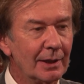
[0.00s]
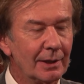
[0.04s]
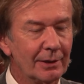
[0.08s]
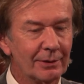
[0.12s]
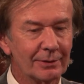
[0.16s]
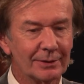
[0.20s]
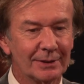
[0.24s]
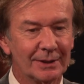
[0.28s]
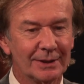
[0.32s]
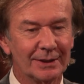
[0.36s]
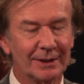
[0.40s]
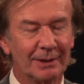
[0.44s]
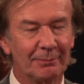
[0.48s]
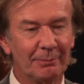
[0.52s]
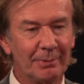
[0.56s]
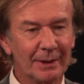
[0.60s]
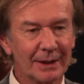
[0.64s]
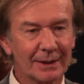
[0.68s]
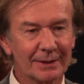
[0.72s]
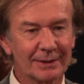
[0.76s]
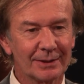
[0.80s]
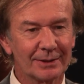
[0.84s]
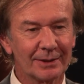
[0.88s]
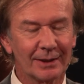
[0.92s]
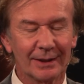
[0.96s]
You see the
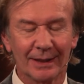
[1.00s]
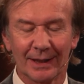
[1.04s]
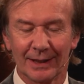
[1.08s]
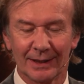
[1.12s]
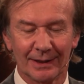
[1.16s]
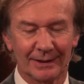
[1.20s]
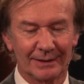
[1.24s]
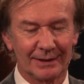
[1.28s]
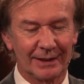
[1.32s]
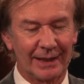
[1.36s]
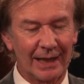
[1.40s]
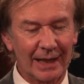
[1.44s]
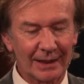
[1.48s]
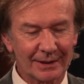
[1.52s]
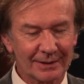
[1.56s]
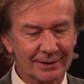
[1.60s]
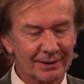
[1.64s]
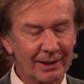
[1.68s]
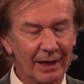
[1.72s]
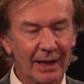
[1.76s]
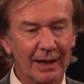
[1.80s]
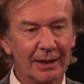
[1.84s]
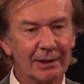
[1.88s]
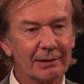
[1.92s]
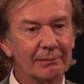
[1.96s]
picture, the
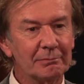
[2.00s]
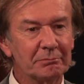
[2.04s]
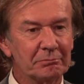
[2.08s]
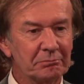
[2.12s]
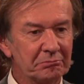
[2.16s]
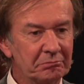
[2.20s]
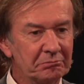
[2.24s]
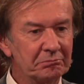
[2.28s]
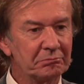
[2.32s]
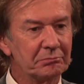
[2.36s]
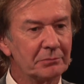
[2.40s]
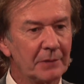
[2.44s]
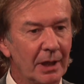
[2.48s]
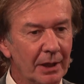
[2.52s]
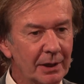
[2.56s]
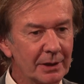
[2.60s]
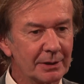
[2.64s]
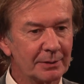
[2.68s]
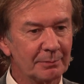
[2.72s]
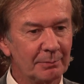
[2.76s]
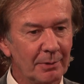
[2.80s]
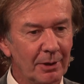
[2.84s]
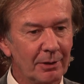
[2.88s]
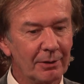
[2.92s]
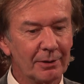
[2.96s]
X-ray, there
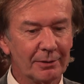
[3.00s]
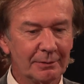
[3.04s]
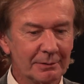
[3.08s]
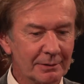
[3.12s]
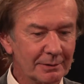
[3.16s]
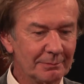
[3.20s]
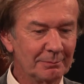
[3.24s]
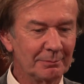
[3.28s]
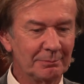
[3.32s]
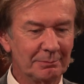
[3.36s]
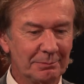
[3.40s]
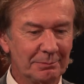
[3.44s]
is bone,